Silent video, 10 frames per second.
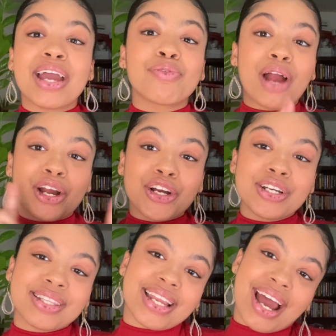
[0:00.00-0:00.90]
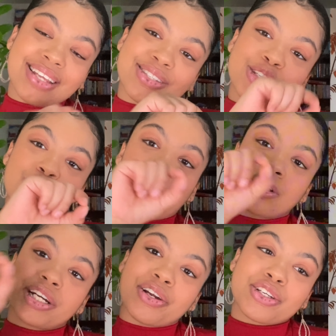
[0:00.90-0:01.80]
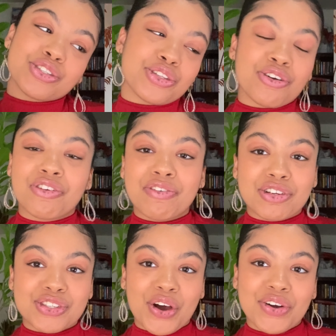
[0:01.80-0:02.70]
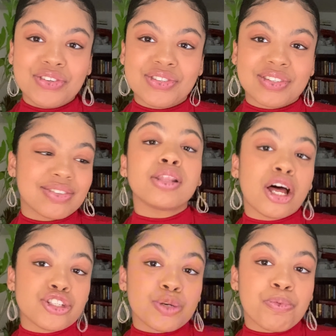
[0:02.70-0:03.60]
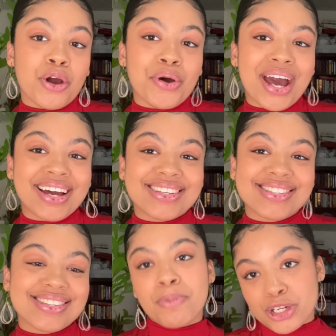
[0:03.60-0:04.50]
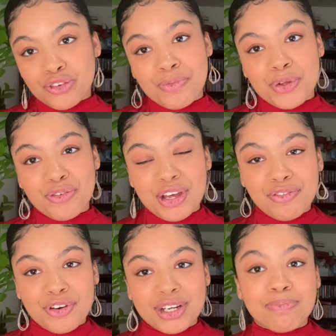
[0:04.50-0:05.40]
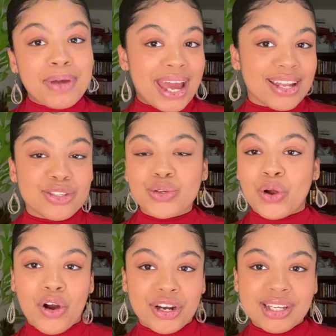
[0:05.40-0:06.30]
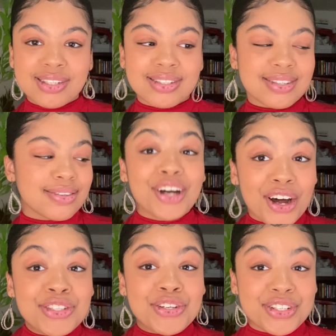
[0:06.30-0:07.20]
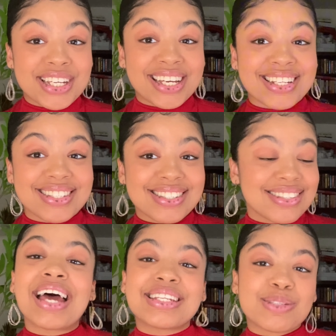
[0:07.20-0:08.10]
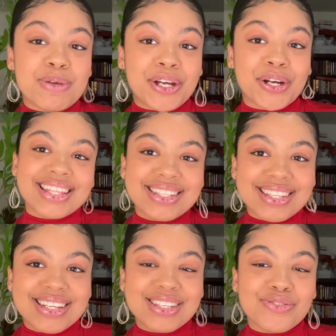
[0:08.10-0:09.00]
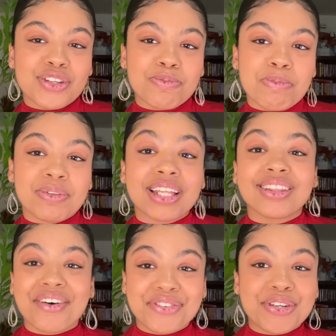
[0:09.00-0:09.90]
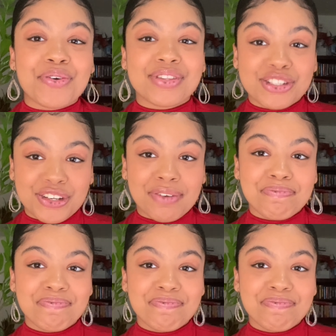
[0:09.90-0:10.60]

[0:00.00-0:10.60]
a record that has the song lyrics to their favorite songs, Logic Pro X, merch from their favorite bands or artists, concert tickets, and a speaker. This list is for the people that love to go to the gym.